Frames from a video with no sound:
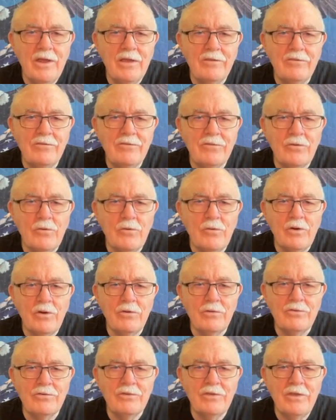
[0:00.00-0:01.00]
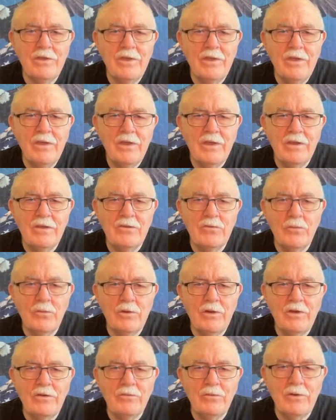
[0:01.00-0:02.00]
Soros. In
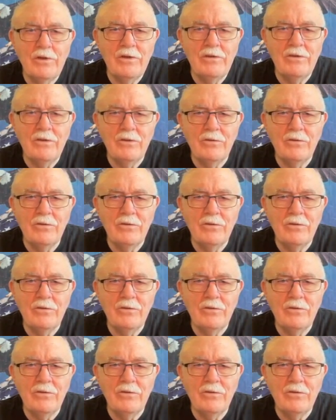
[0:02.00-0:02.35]
2022,